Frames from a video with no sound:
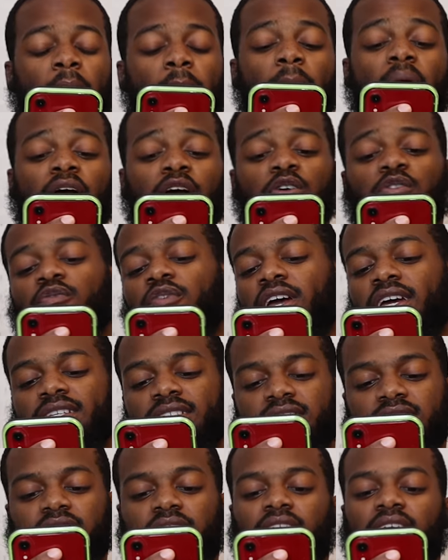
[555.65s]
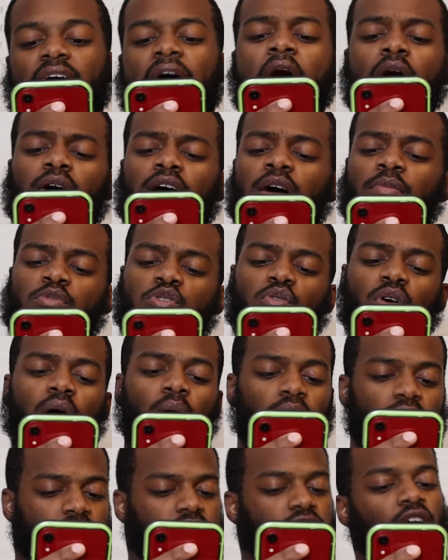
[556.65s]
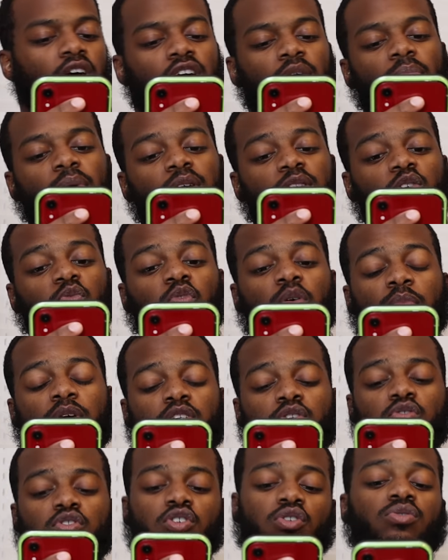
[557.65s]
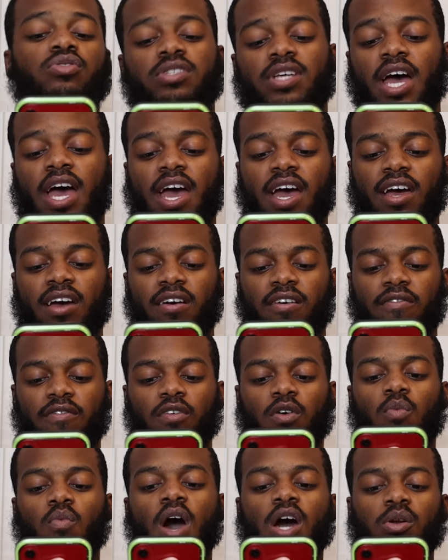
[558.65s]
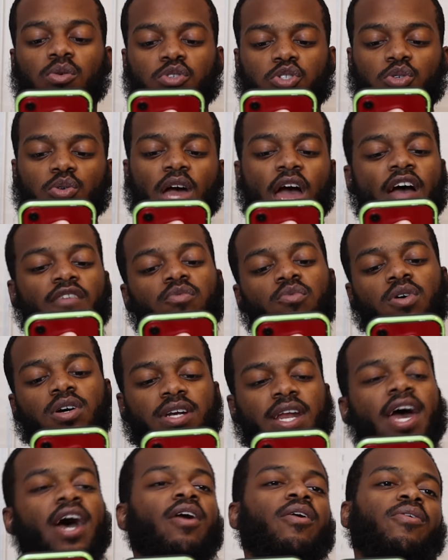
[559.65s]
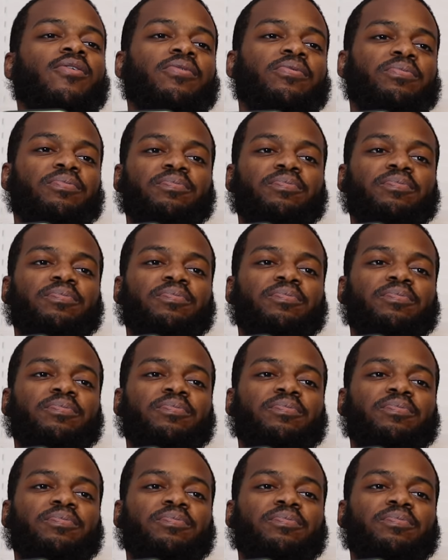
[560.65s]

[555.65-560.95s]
Michael Vance said, how come you always talk about the women you used to have? Why don't you have one now?